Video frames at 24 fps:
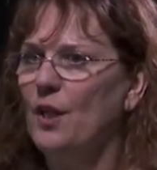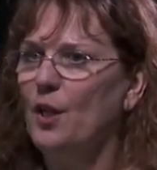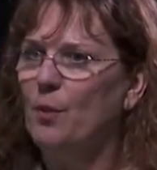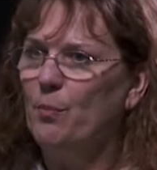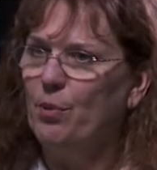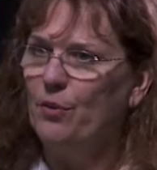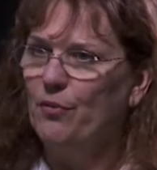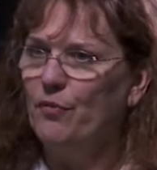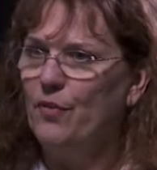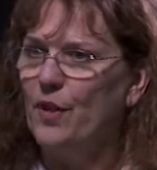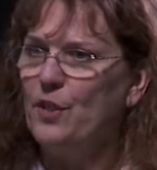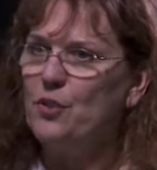
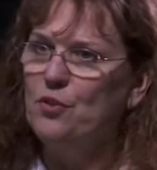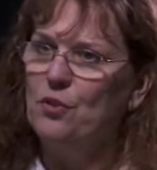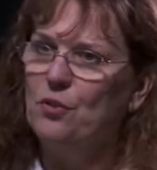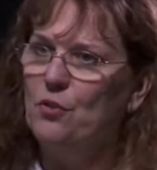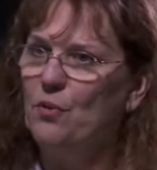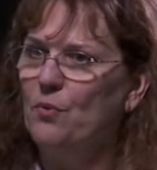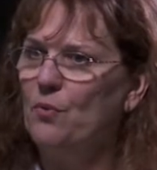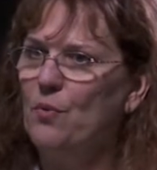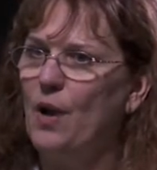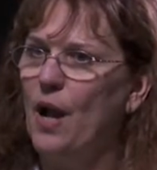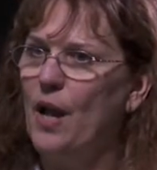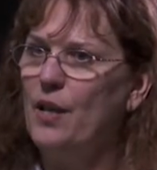
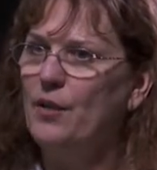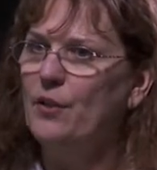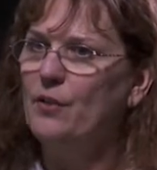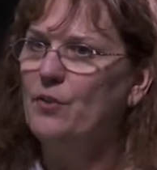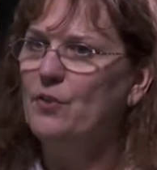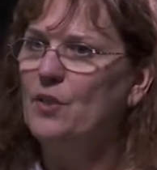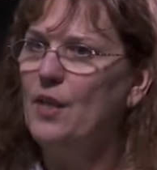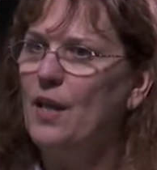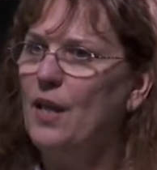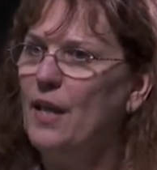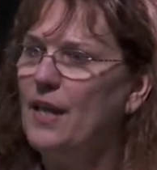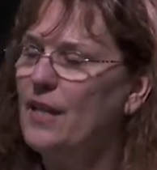professional
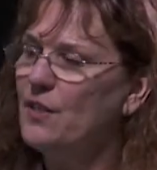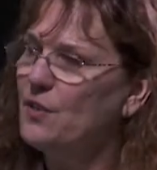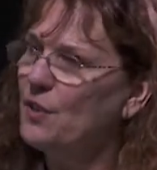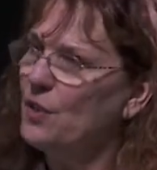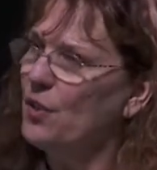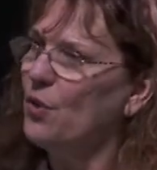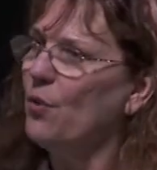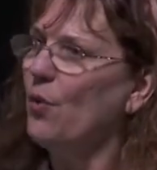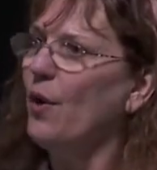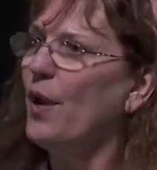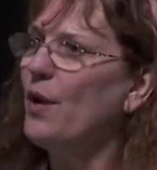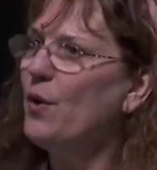writers is a
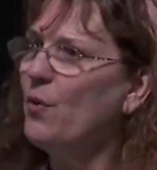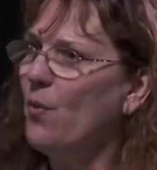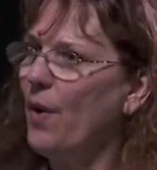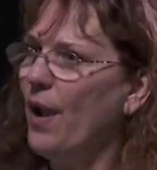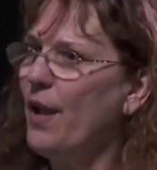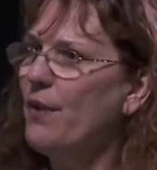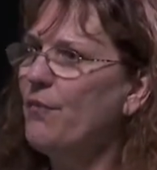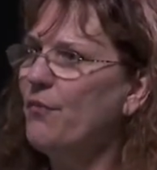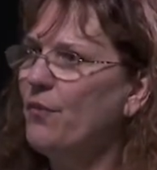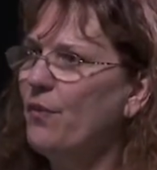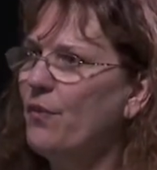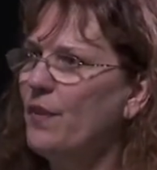great
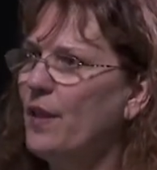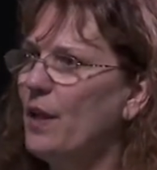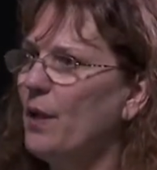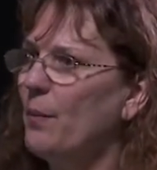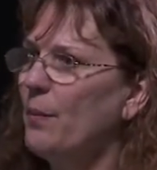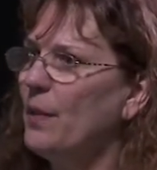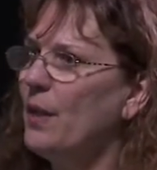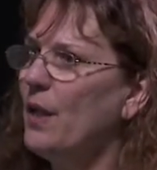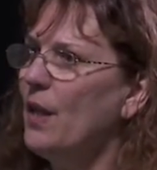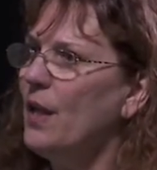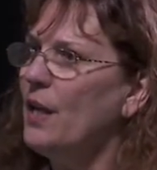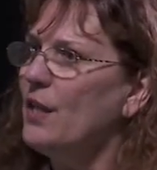way for
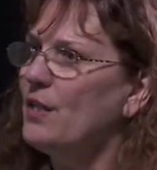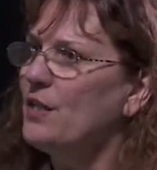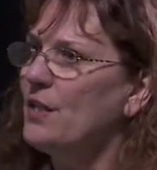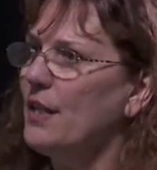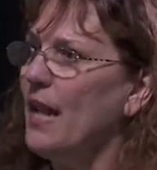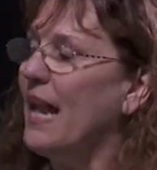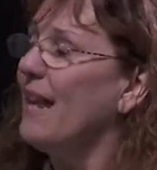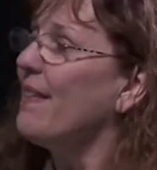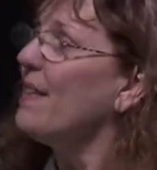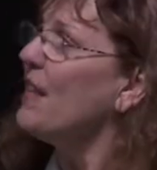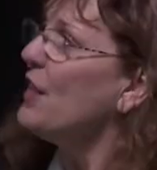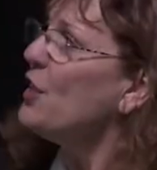them to, and